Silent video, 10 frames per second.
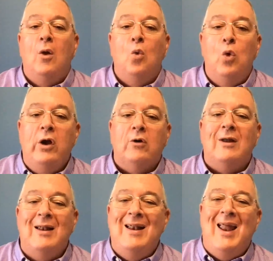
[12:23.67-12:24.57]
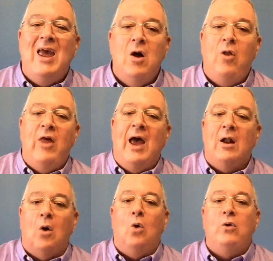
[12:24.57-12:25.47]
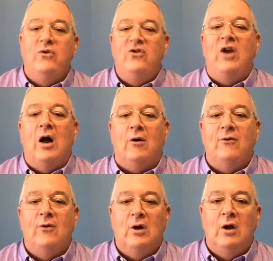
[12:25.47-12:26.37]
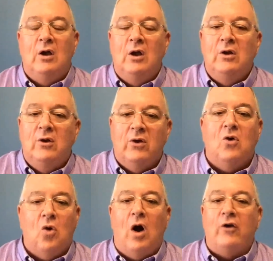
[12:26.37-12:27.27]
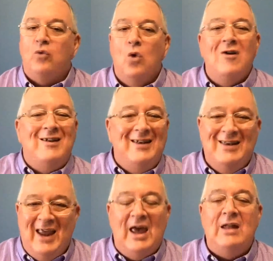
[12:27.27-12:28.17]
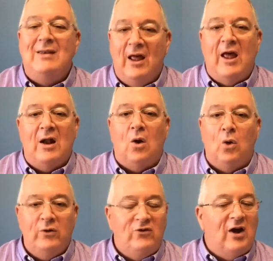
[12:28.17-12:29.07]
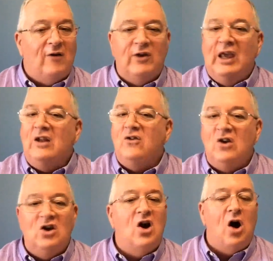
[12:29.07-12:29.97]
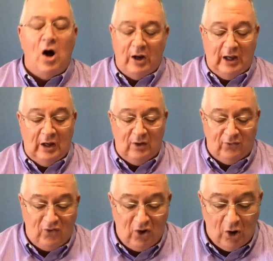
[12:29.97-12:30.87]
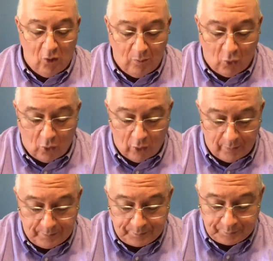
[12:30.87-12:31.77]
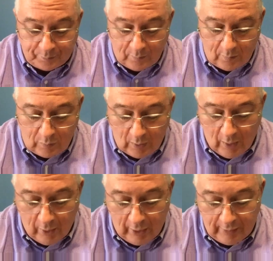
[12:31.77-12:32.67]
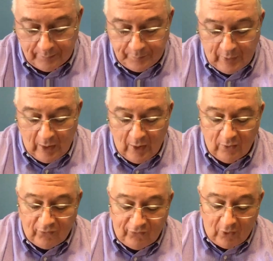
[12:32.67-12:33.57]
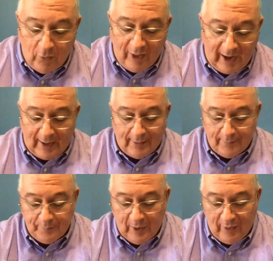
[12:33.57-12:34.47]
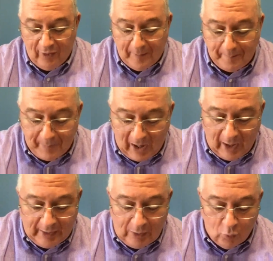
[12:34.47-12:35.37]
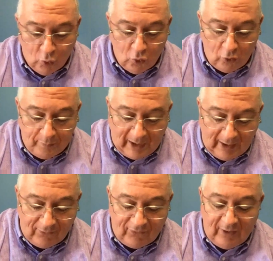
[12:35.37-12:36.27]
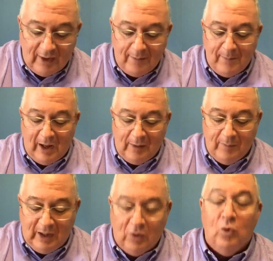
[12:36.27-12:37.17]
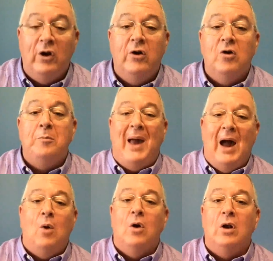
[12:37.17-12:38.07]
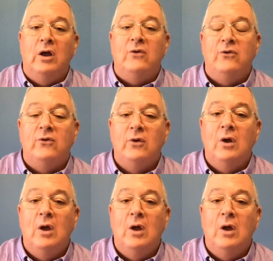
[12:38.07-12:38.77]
We are to nail that old self to the cross. We're dead to that old self. It's gone. It is no more. All right. So that the body ruled by sin may be rendered powerless.